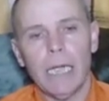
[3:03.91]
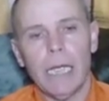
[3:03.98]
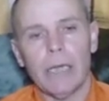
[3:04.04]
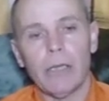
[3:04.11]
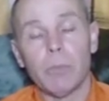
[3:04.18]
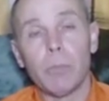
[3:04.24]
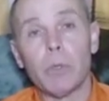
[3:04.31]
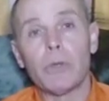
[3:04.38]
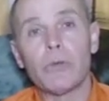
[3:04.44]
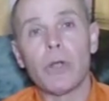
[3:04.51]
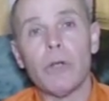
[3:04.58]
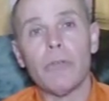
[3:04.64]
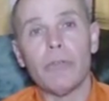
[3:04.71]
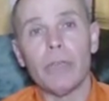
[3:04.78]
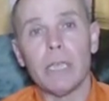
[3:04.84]
and to put
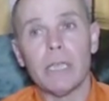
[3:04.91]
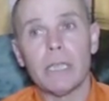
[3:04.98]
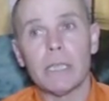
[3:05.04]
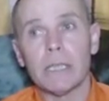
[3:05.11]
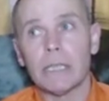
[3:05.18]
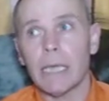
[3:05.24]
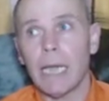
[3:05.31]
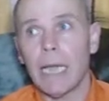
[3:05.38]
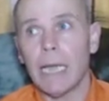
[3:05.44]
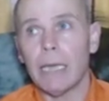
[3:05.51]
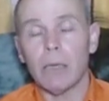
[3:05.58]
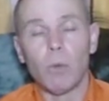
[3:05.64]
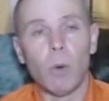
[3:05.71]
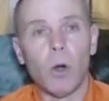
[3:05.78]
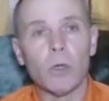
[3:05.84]
trophies
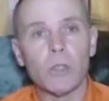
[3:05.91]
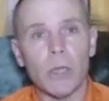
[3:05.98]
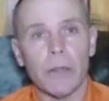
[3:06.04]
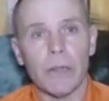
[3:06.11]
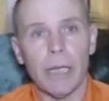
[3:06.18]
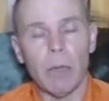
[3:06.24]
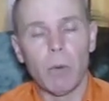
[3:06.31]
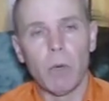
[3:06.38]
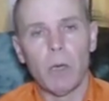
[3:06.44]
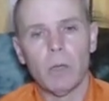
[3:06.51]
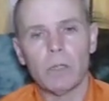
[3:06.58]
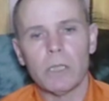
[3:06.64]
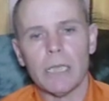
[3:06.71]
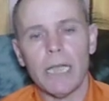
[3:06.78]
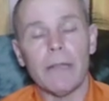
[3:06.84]
and awards on their
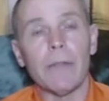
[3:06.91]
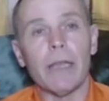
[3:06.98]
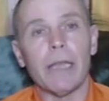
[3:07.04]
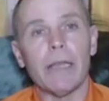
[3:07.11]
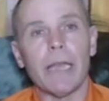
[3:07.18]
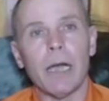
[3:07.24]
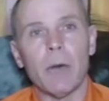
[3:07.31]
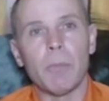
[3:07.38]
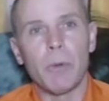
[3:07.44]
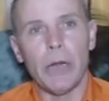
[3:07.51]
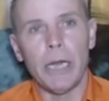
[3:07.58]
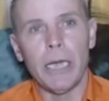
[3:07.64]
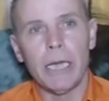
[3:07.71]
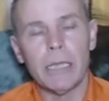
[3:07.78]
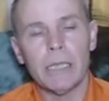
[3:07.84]
walls, and then there are
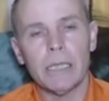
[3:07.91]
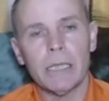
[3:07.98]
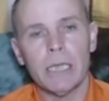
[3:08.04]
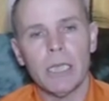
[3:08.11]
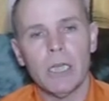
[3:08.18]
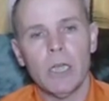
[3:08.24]
breeders